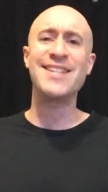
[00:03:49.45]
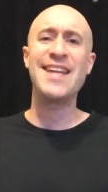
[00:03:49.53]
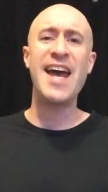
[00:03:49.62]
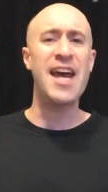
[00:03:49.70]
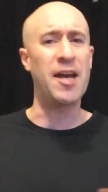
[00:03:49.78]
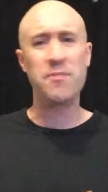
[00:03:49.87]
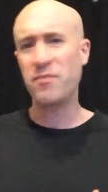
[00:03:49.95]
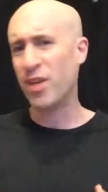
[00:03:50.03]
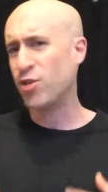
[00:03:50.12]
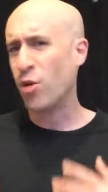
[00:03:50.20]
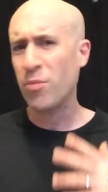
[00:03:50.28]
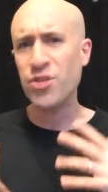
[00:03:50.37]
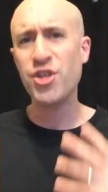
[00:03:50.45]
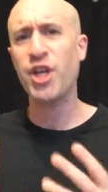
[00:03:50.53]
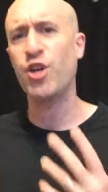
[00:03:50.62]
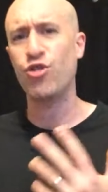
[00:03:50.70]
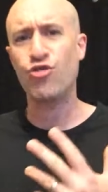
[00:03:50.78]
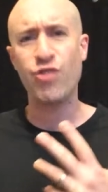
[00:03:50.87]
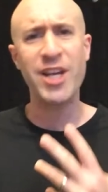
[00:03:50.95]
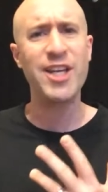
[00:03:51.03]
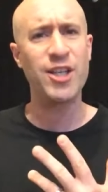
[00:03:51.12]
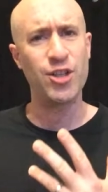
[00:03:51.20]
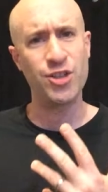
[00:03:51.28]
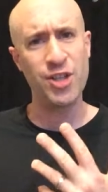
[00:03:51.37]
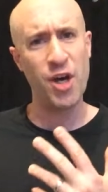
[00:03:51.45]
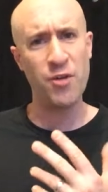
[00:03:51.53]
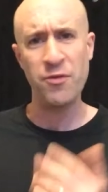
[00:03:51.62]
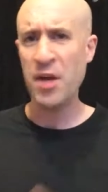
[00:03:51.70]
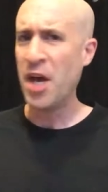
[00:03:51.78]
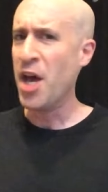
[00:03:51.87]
a day it's almost like you're tricking yourself